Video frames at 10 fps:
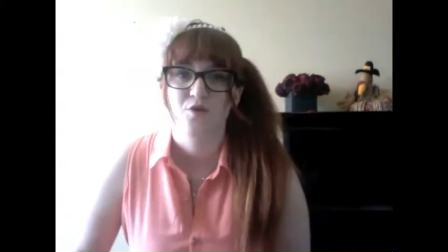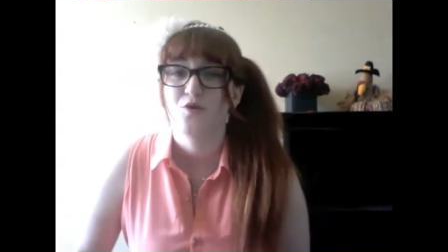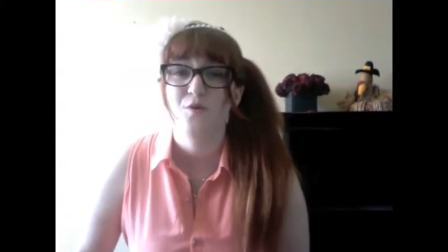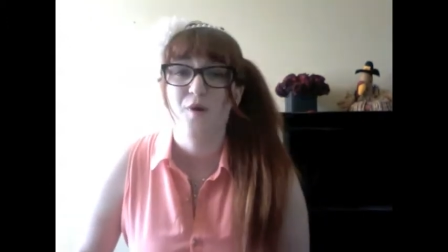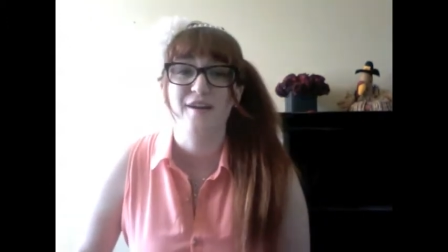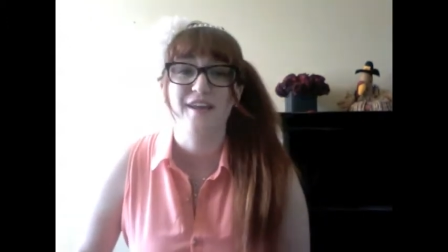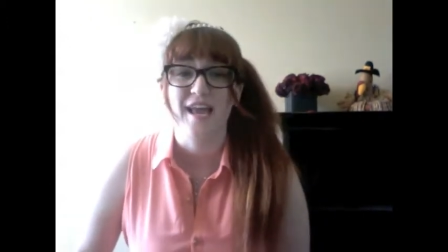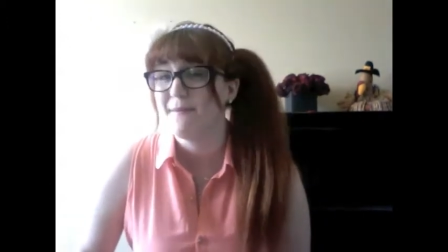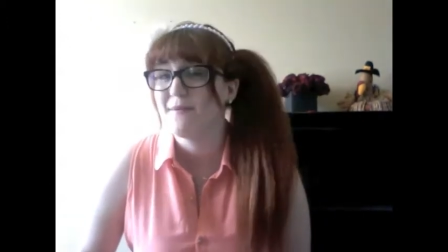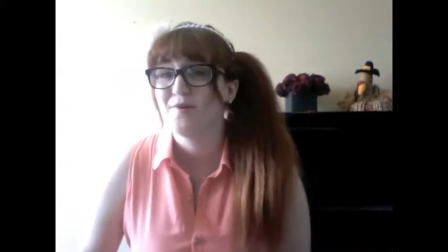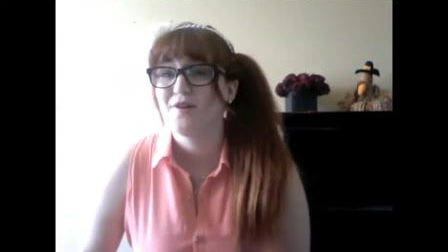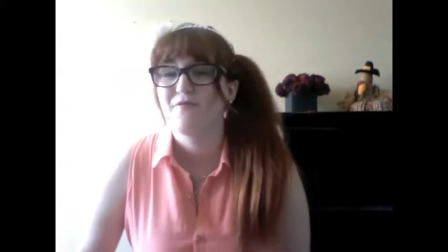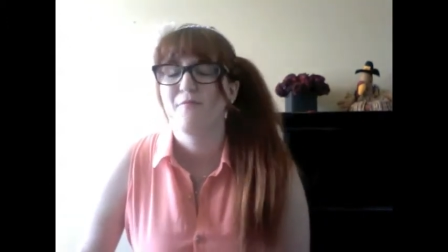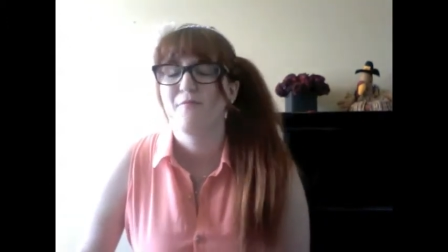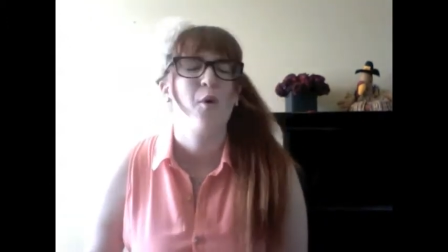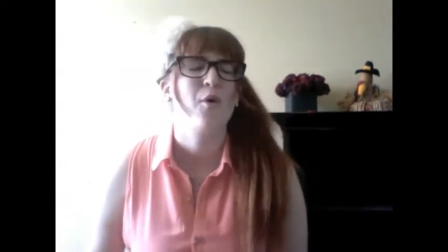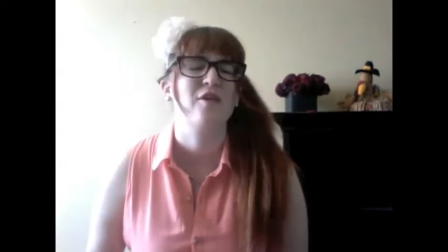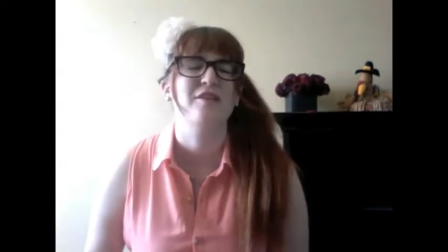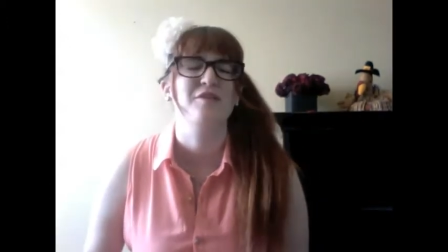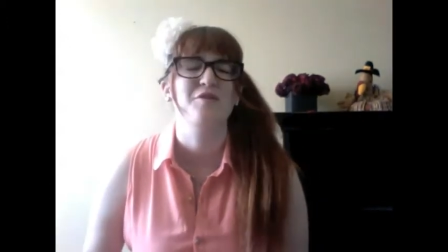You are capable of more
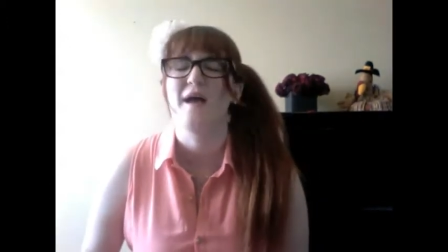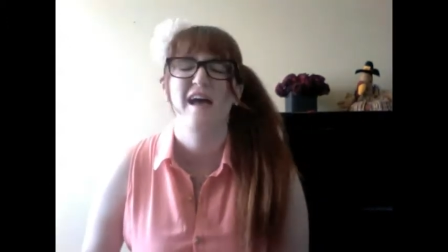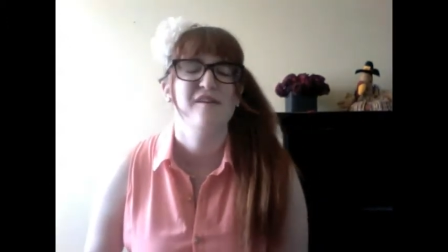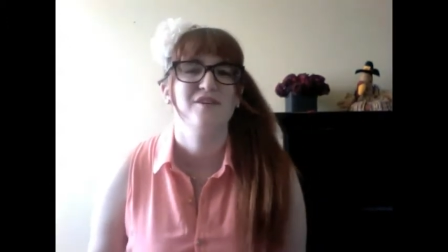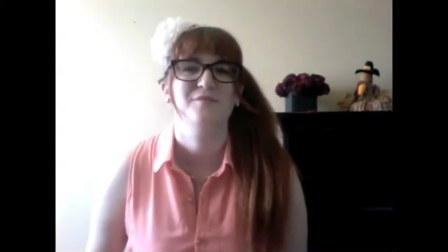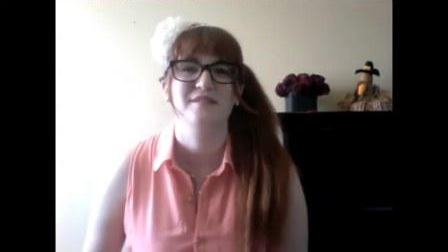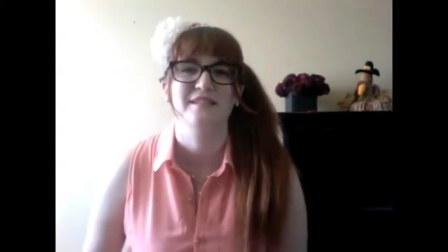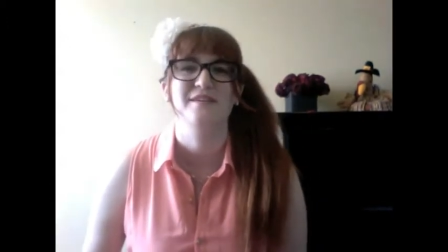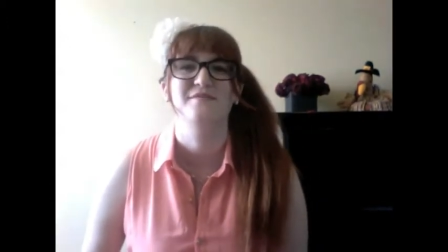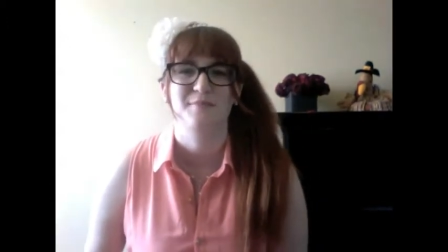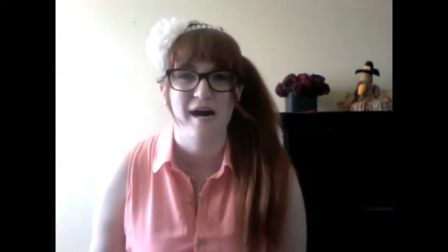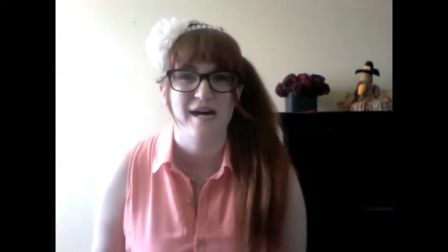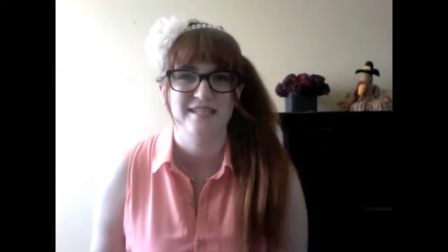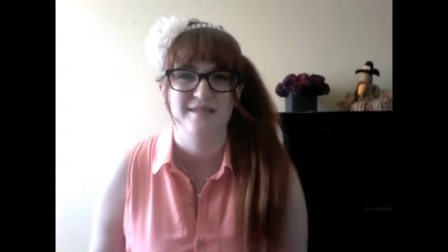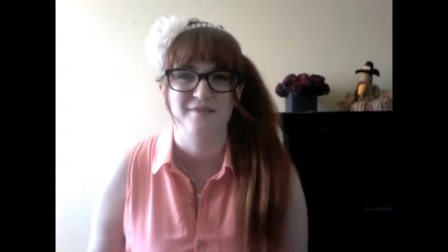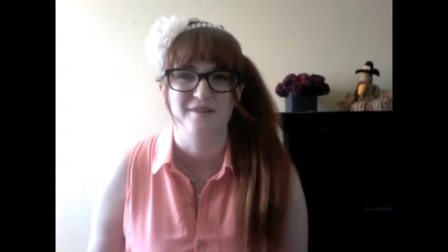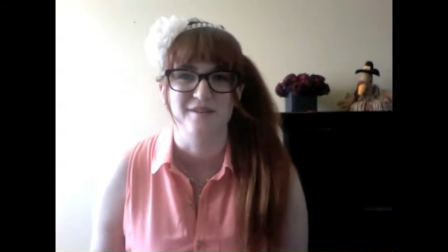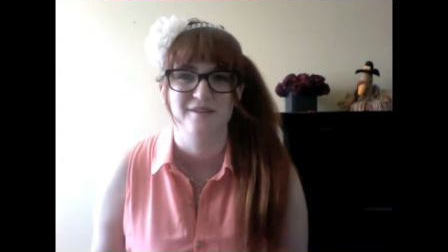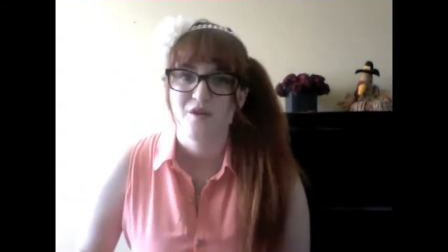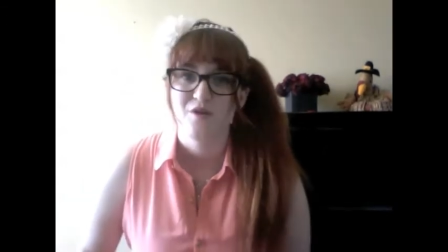than you ever believe is
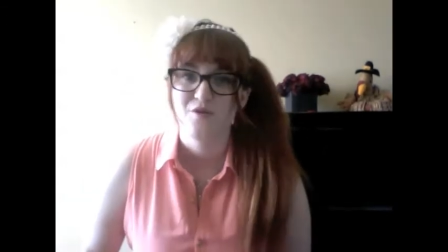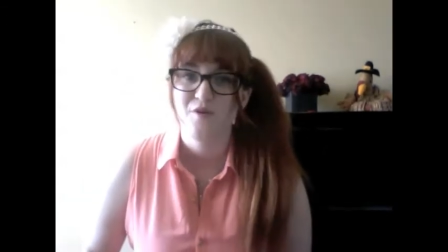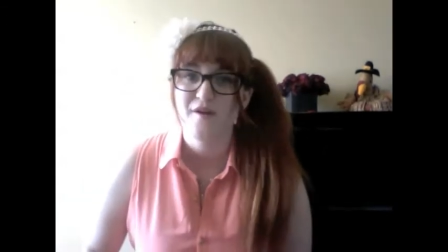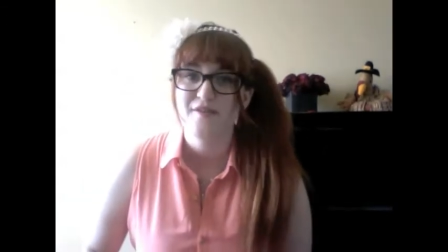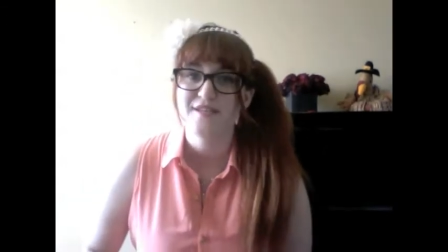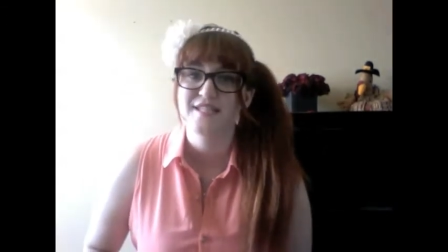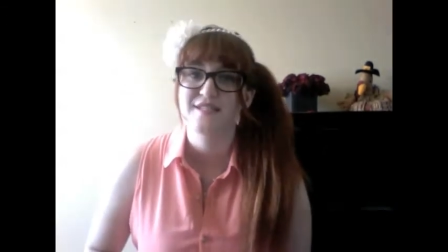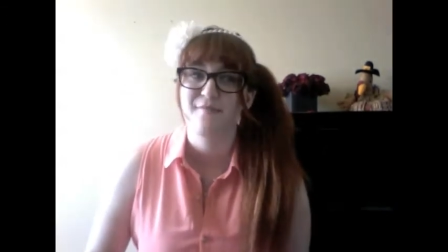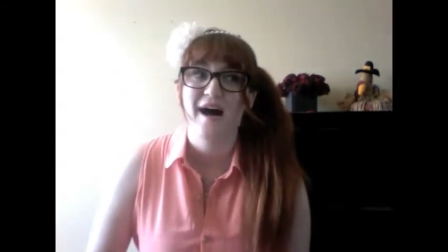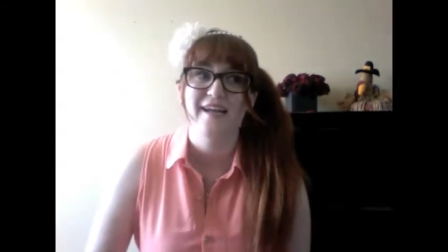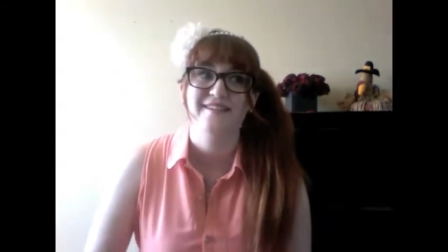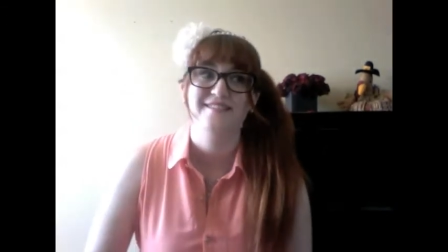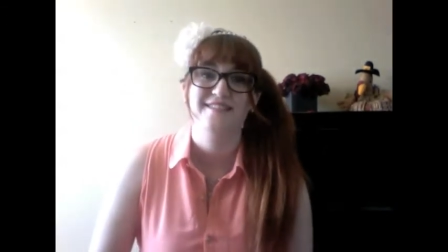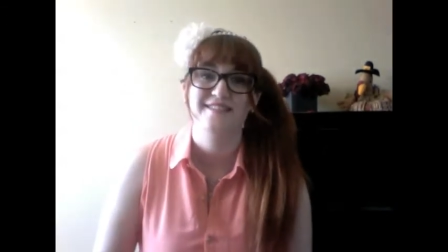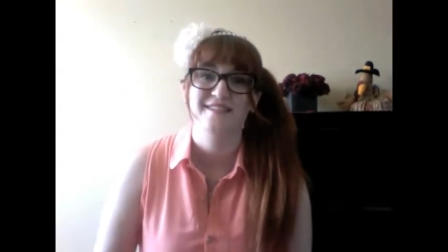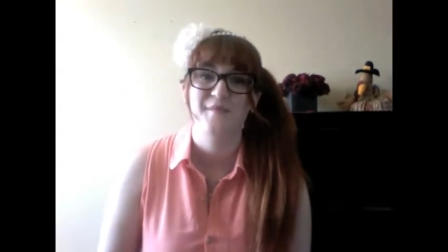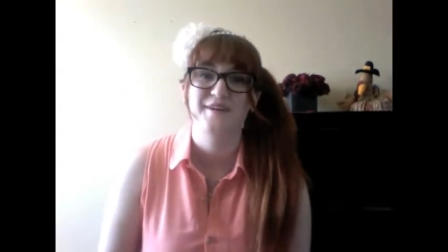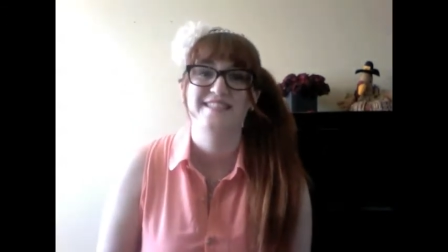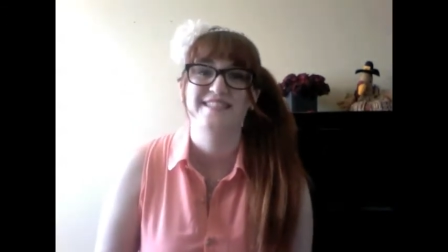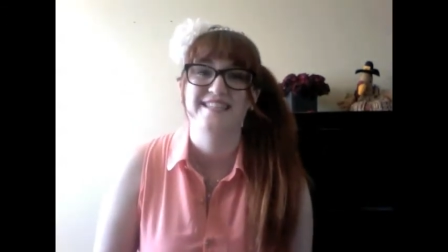possible. You are the smile to
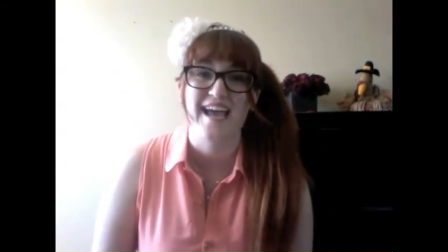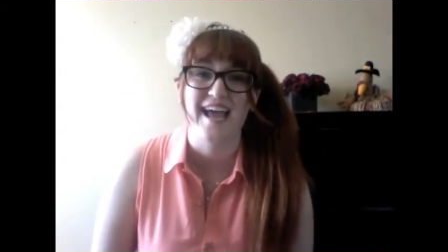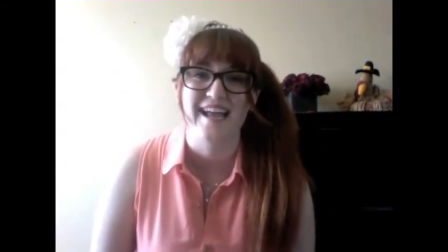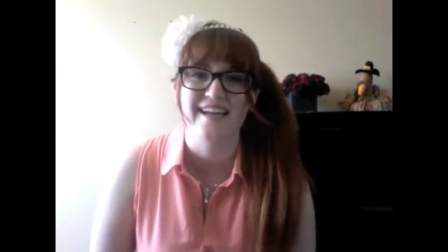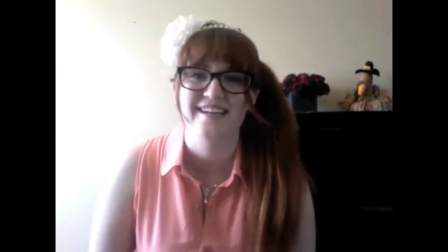someone's day.